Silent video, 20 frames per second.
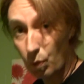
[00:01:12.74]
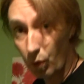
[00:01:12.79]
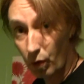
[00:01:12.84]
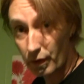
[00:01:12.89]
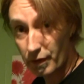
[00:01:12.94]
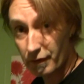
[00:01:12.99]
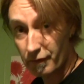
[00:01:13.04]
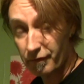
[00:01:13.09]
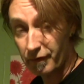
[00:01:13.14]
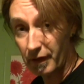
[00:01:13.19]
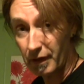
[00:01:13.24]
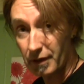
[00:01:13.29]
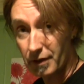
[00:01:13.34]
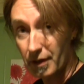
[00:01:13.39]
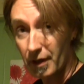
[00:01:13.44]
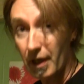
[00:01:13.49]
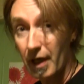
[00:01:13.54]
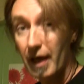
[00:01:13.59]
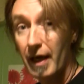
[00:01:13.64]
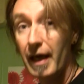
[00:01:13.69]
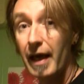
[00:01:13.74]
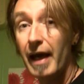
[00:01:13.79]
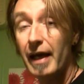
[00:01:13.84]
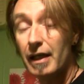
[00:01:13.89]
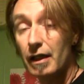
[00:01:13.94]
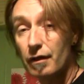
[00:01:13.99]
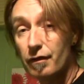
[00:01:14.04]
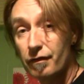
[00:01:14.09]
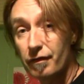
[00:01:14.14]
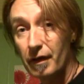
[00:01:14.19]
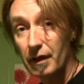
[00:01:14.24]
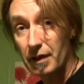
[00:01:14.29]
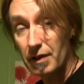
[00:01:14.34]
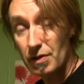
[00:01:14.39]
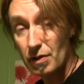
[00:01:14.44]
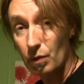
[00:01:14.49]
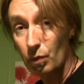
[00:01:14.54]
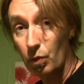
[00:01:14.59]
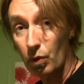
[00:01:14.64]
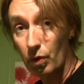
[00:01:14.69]
water filter, and it
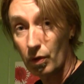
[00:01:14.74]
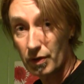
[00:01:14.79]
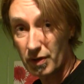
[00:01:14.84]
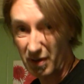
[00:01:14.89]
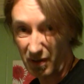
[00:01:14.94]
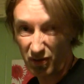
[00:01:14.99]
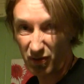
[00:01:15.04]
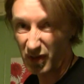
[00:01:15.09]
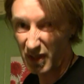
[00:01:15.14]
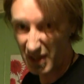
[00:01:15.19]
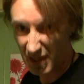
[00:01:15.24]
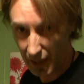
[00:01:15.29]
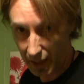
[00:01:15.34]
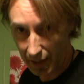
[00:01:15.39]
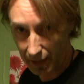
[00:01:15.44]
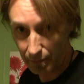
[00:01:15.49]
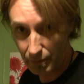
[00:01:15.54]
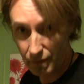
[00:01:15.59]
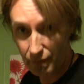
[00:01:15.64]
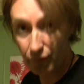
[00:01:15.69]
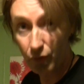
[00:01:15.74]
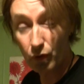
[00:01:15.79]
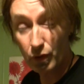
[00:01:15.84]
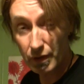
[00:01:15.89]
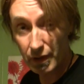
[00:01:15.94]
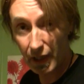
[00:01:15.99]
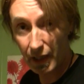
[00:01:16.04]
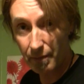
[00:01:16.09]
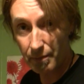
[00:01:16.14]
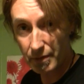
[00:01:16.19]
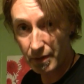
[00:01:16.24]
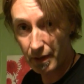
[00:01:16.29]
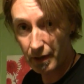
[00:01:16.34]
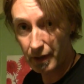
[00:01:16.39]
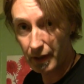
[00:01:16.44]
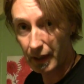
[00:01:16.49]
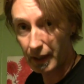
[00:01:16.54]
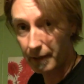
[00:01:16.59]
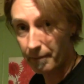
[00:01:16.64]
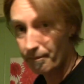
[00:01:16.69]
filters the water 4 times, I
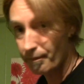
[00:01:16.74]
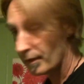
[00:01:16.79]
think.